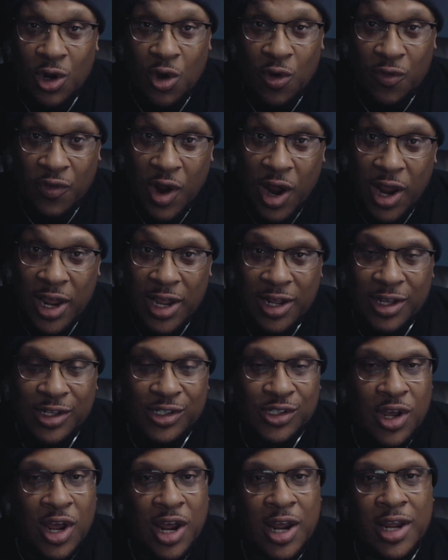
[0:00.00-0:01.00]
over our
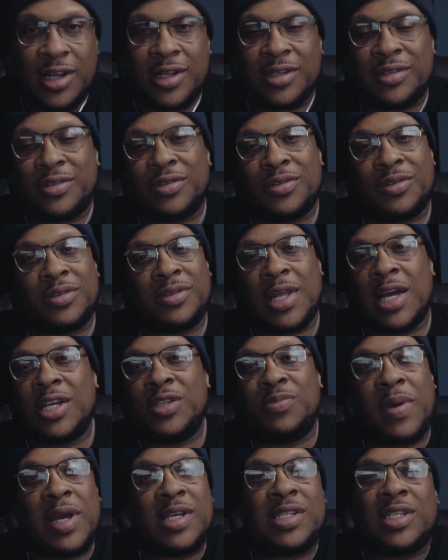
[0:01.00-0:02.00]
heads, all right?
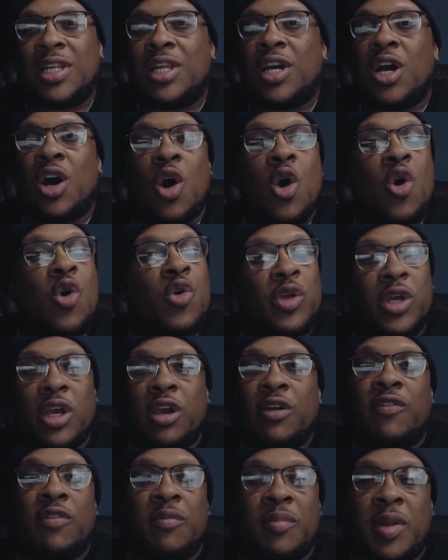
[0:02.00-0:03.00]
That's basically a whole
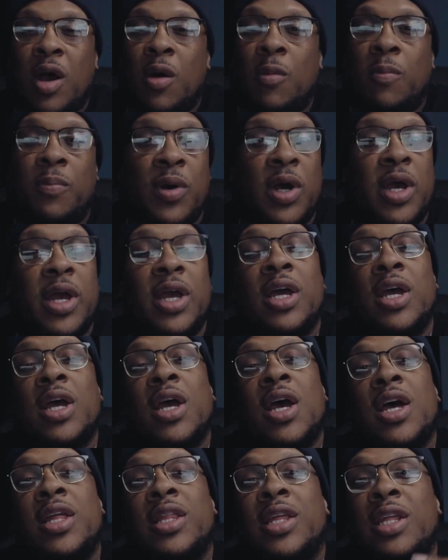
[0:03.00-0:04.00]
year from now. But
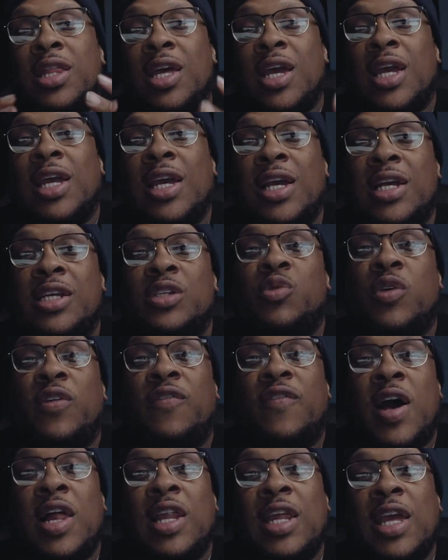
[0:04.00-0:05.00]
the thing is, we
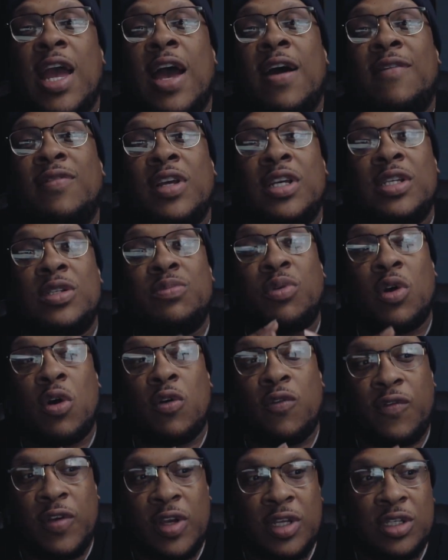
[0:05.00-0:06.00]
finally have these
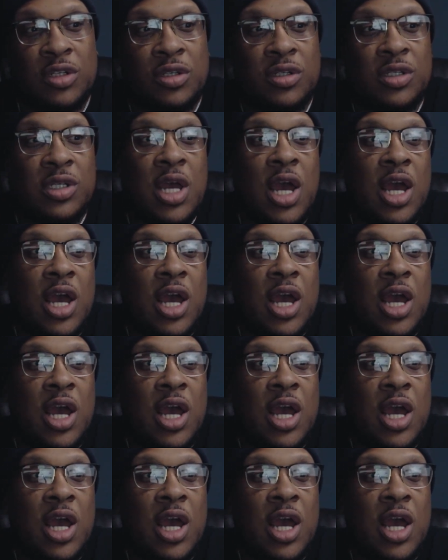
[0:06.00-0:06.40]
pro features